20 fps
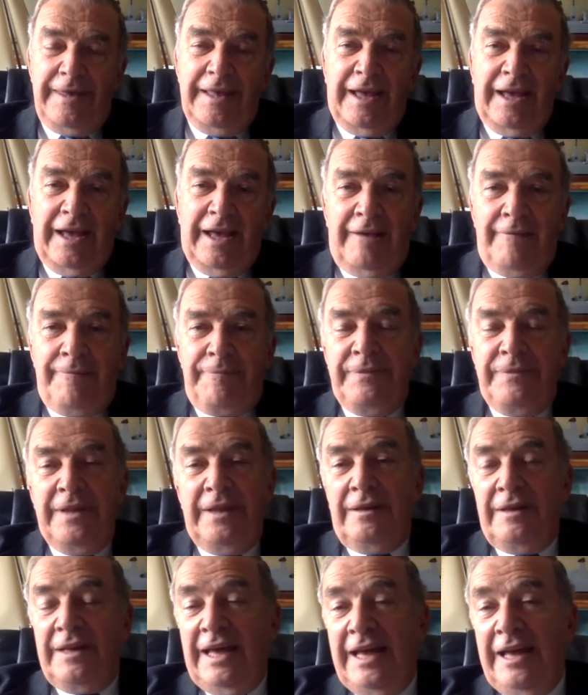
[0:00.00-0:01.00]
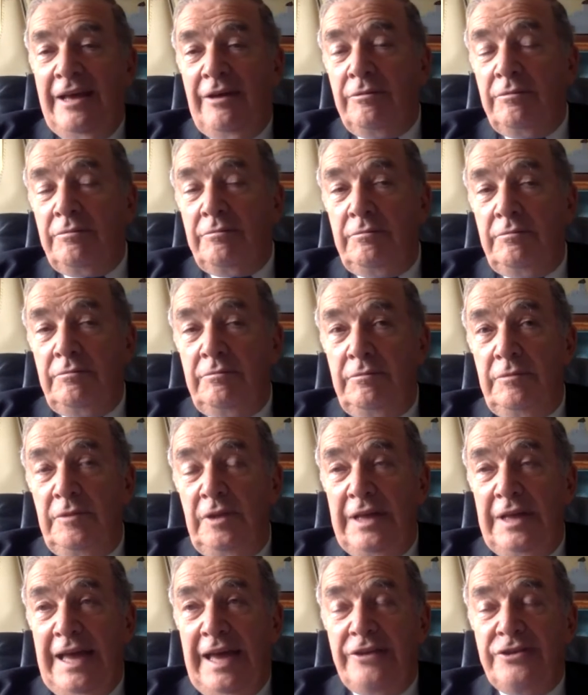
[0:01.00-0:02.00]
Now,
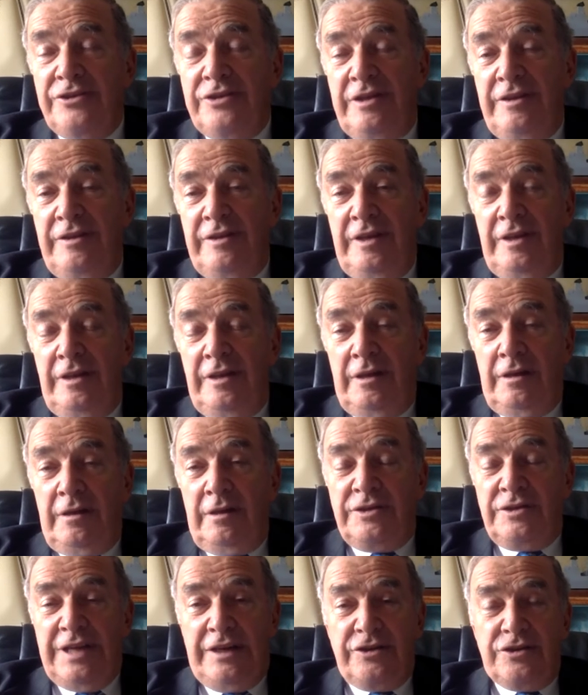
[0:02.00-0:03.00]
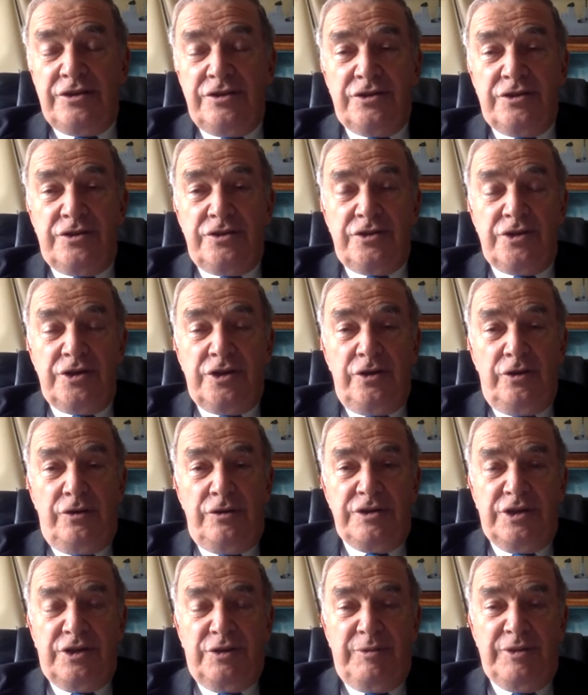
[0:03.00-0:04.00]
actually, the Intelligence and
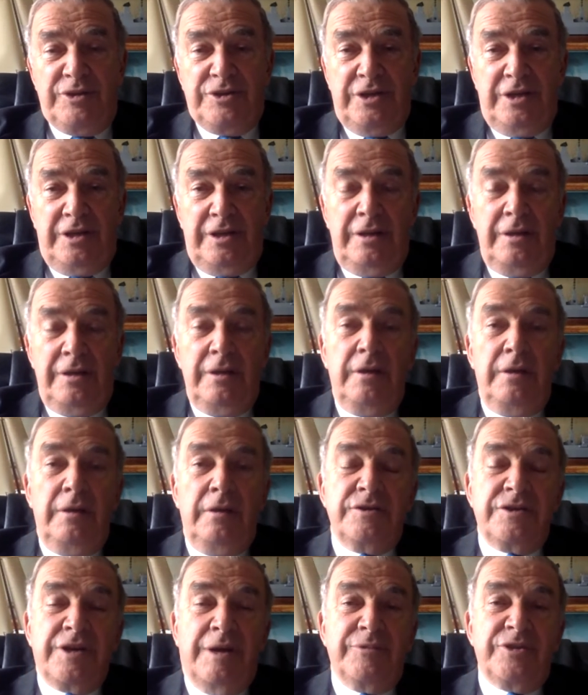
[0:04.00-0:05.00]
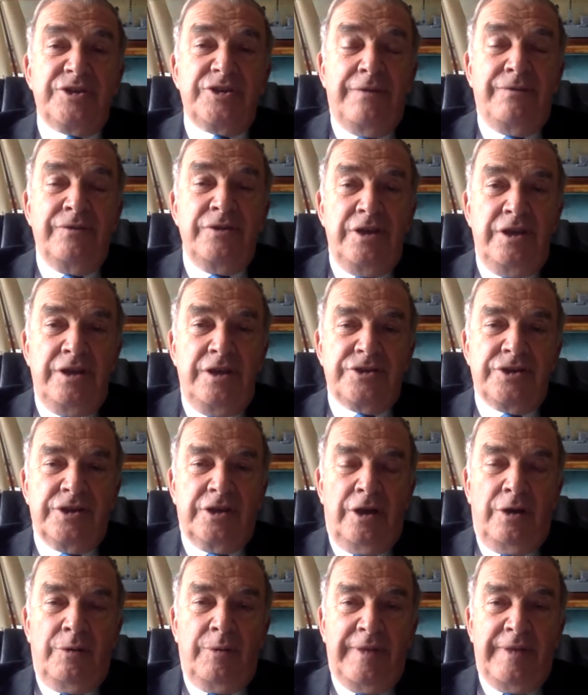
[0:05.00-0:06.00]
Security Committee, some 7 years
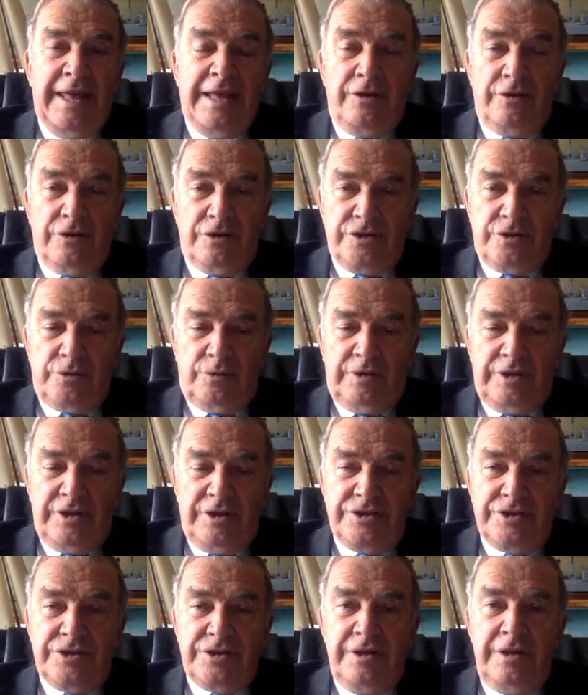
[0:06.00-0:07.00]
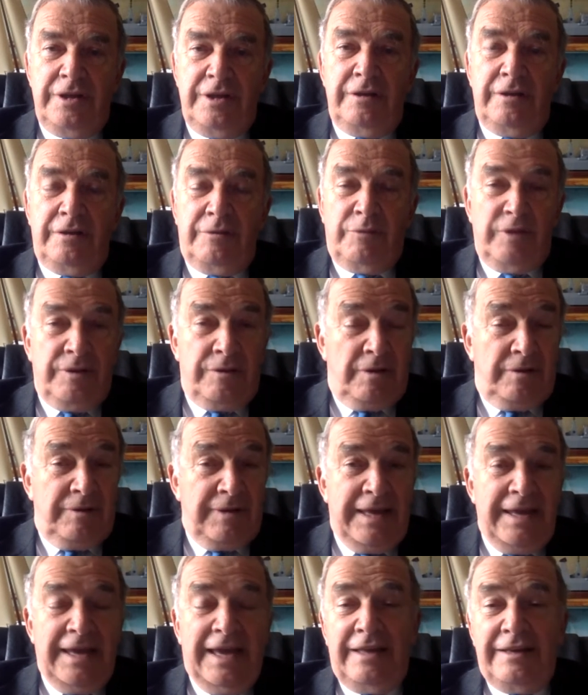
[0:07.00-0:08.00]
ago, when they looked at all this and
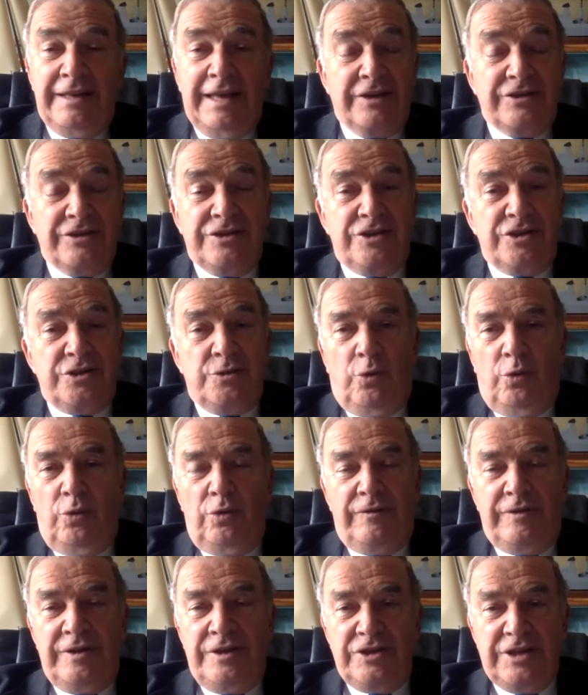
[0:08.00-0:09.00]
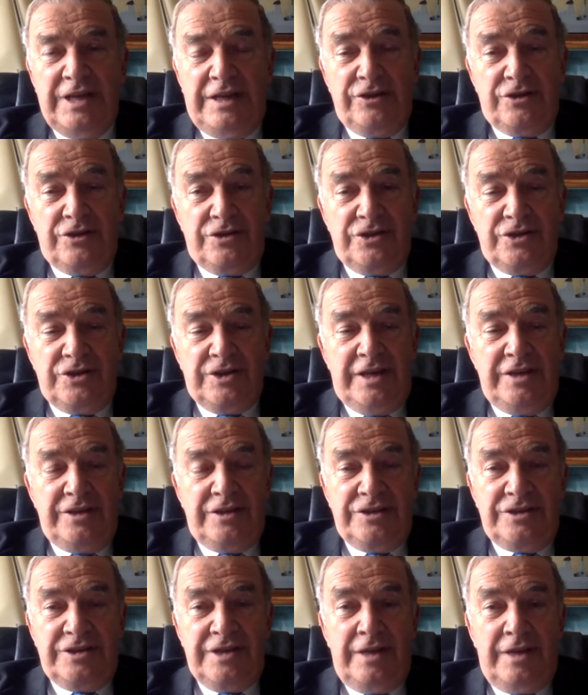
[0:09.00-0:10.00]
they had access to all of the intelligence
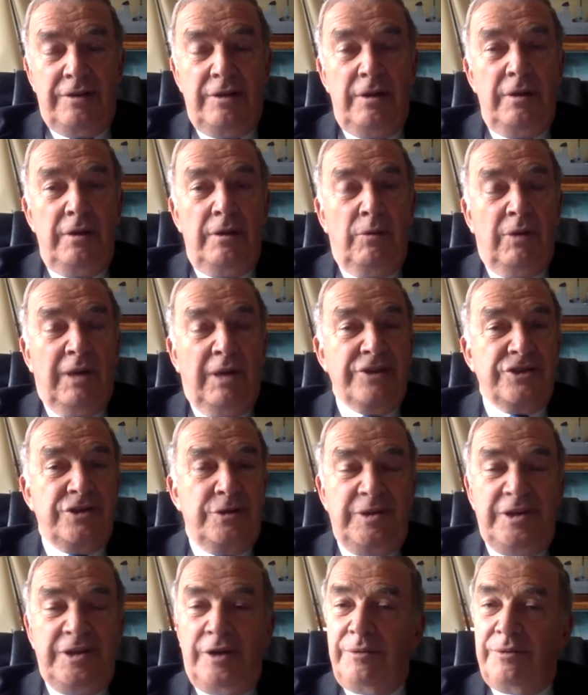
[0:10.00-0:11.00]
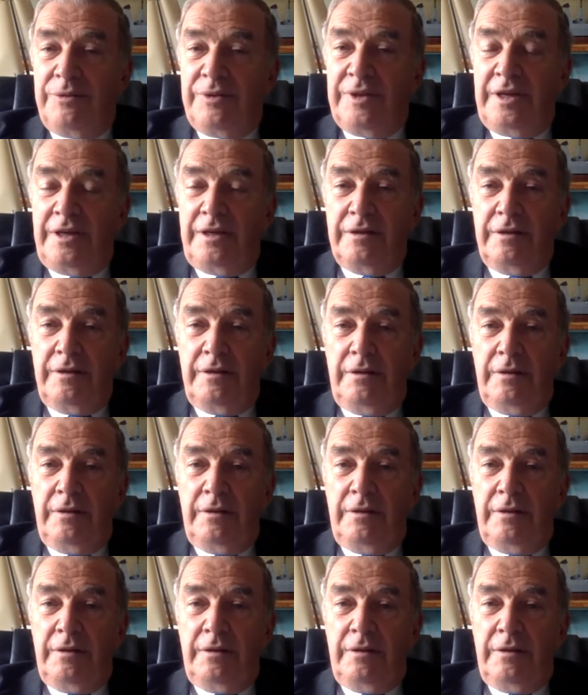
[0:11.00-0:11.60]
data, said, well, actually, we don't think